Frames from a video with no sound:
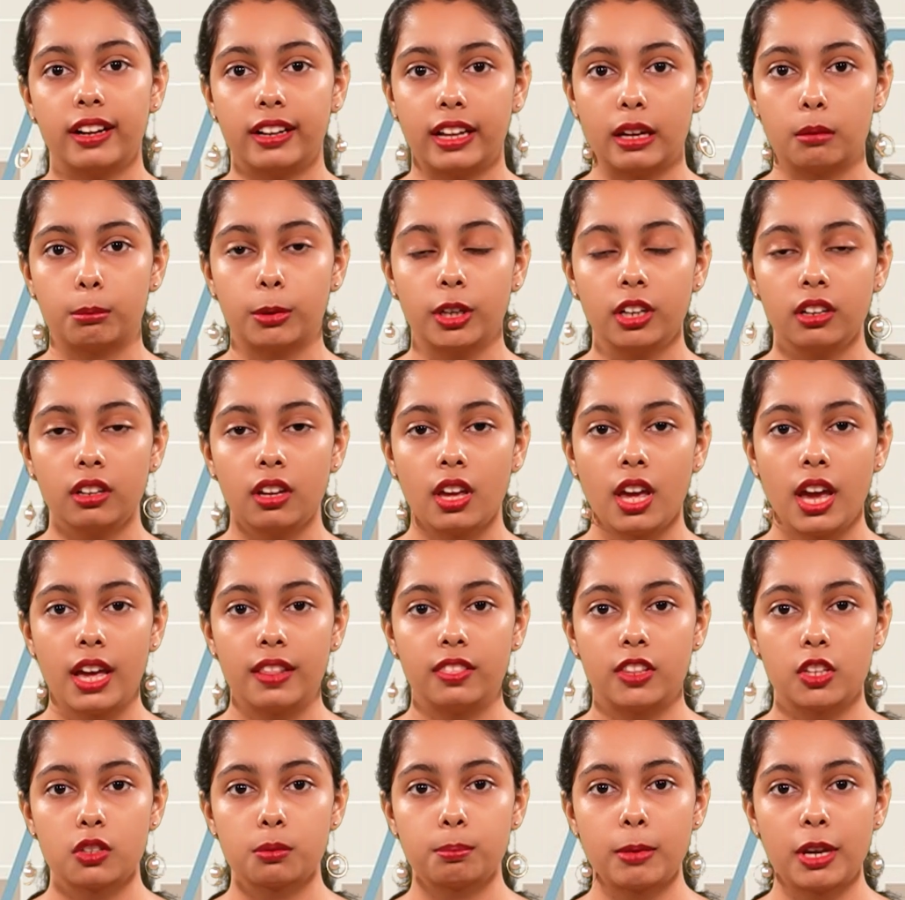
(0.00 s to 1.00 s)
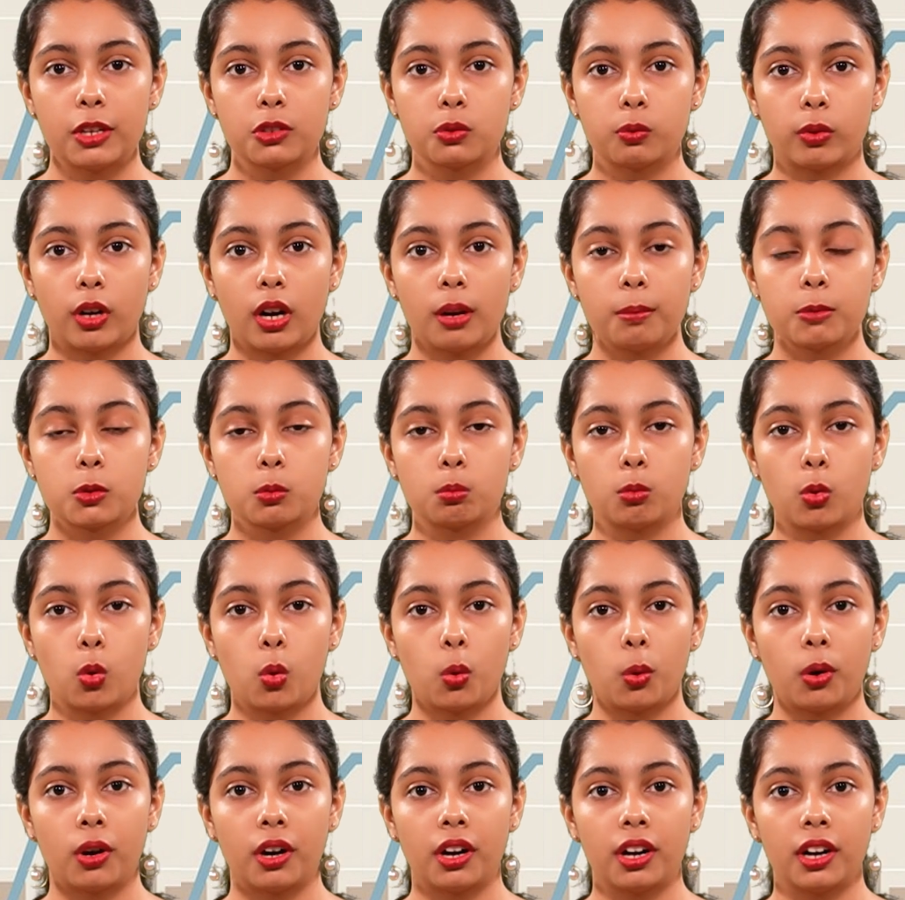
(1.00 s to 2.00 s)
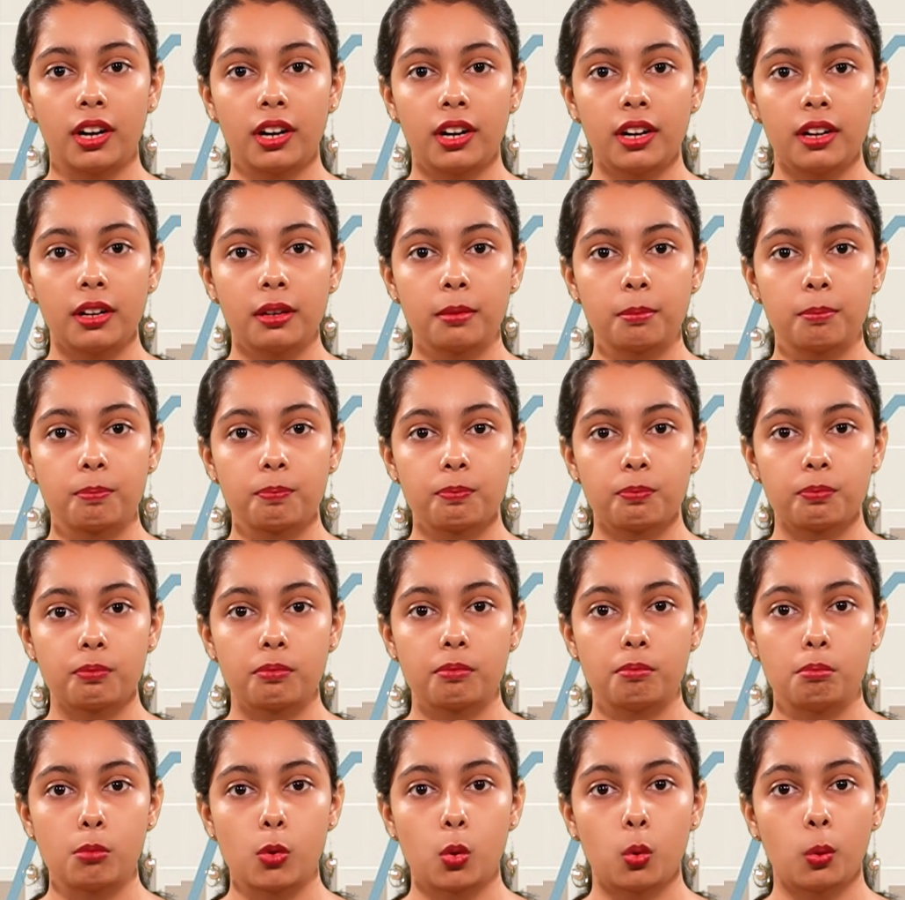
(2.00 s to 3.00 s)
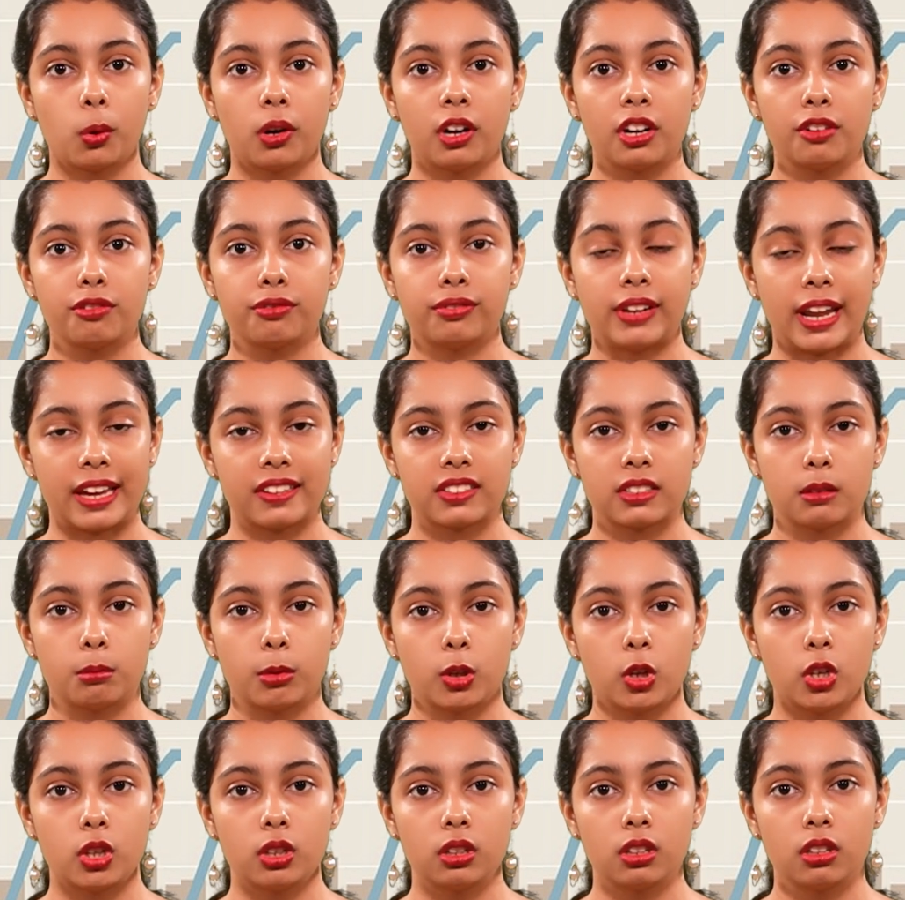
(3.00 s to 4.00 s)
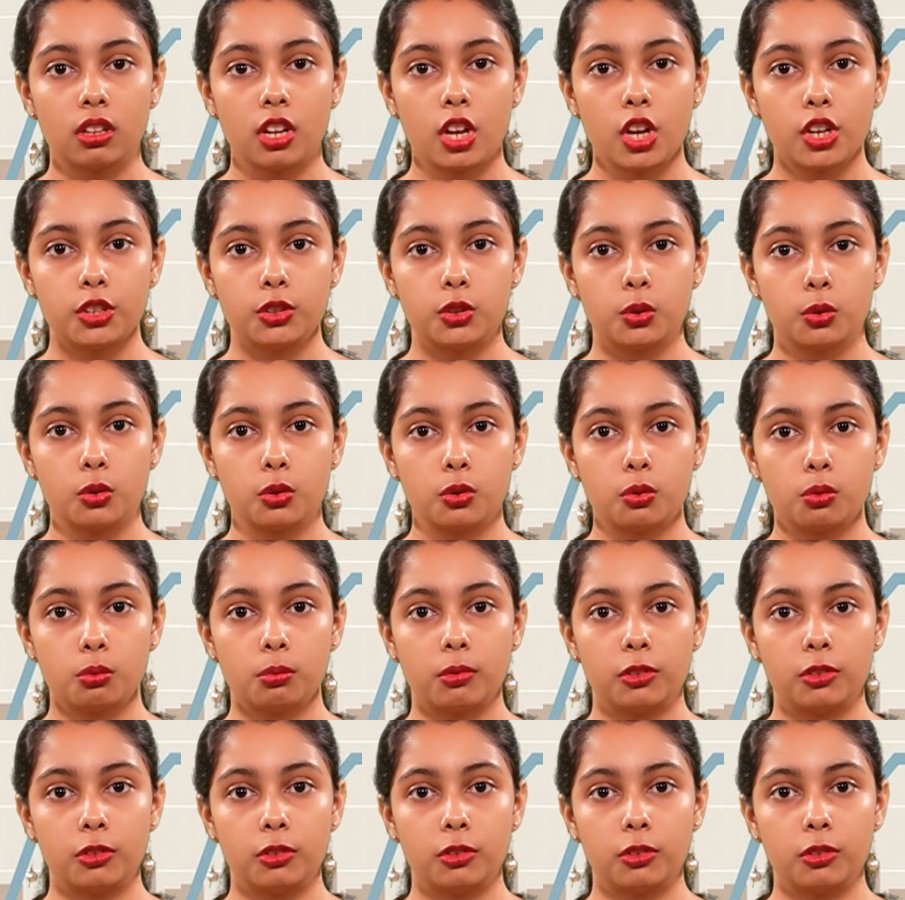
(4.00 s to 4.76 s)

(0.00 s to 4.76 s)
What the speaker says: labor. This makes firms more flexible to